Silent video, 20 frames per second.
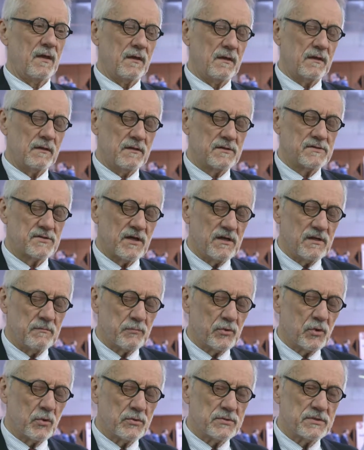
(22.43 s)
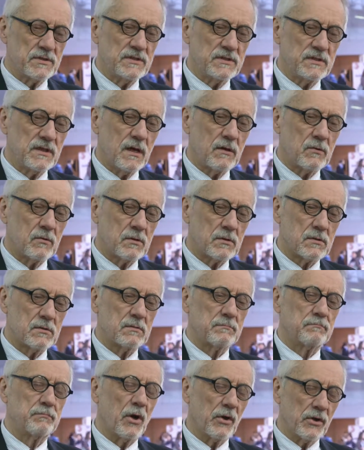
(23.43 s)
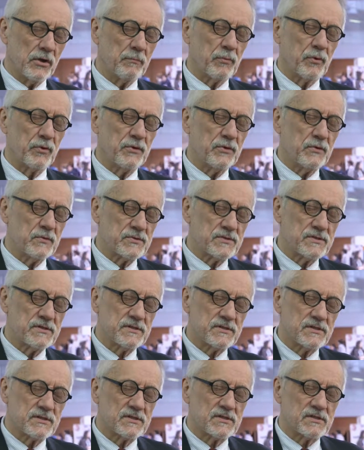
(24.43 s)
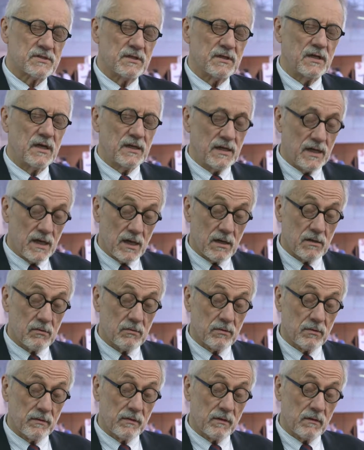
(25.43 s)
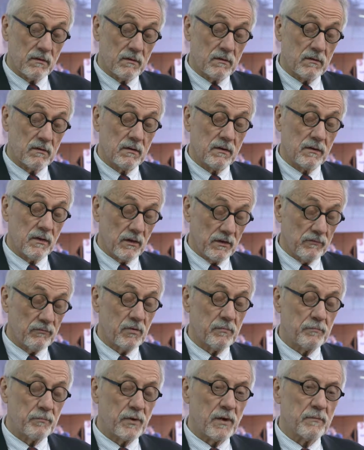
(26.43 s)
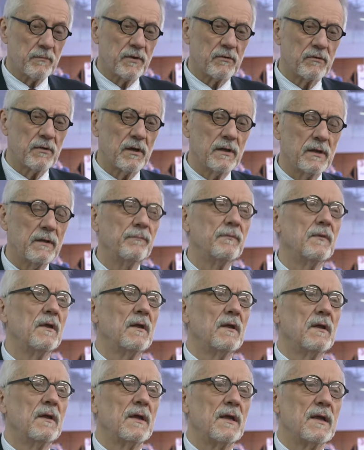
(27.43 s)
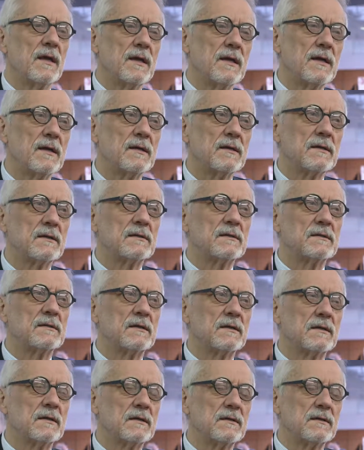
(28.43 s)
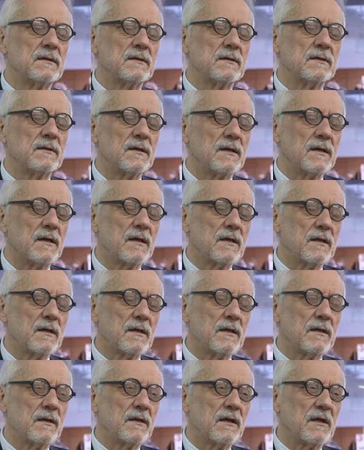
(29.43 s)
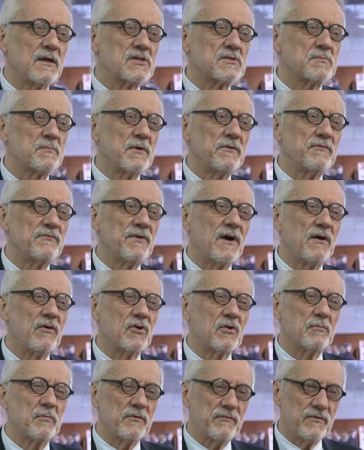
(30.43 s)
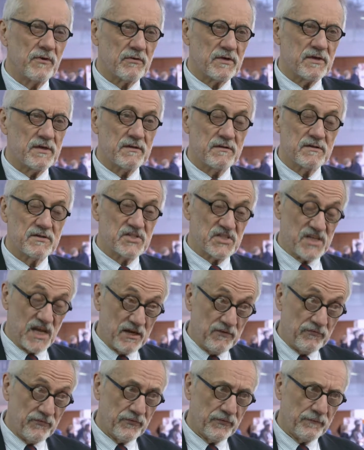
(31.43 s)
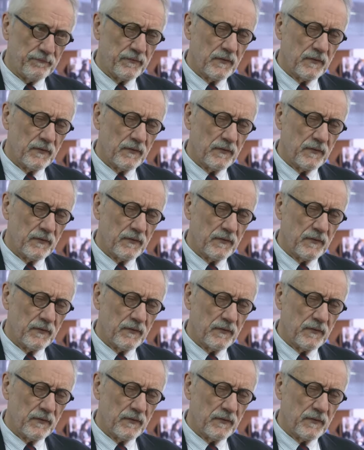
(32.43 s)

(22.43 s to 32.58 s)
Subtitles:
It is a protein our body produces anyhow, in the liver primarily, and it has been found to be very safe.